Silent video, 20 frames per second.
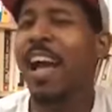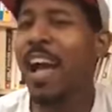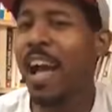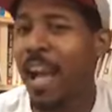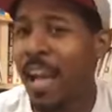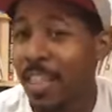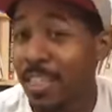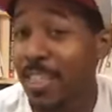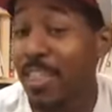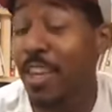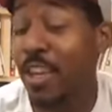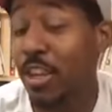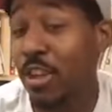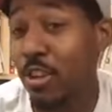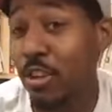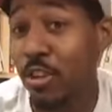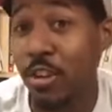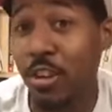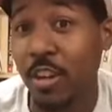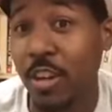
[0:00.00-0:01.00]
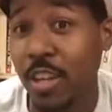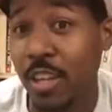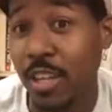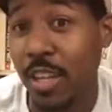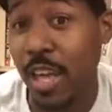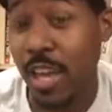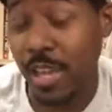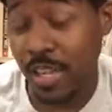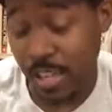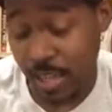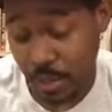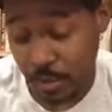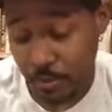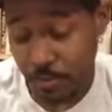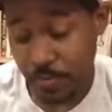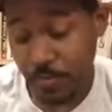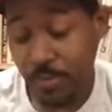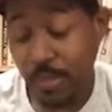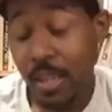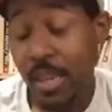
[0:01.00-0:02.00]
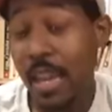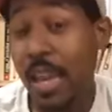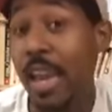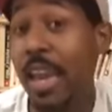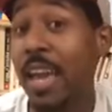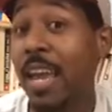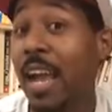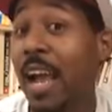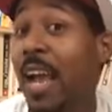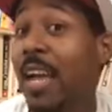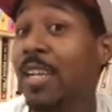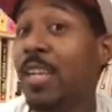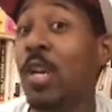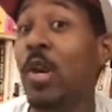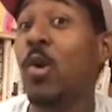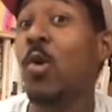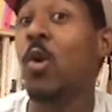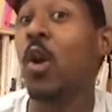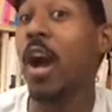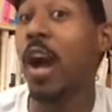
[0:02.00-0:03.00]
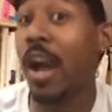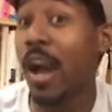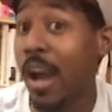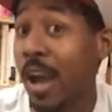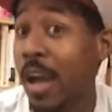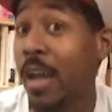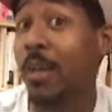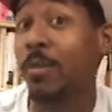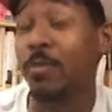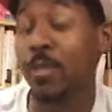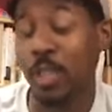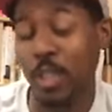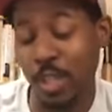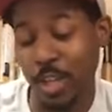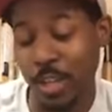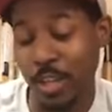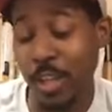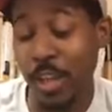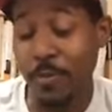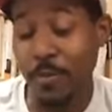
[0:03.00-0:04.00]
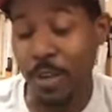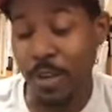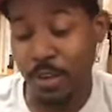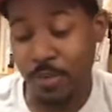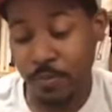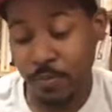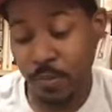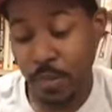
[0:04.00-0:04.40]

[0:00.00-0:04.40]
I think you're going to like it, and I know I'm going to love it.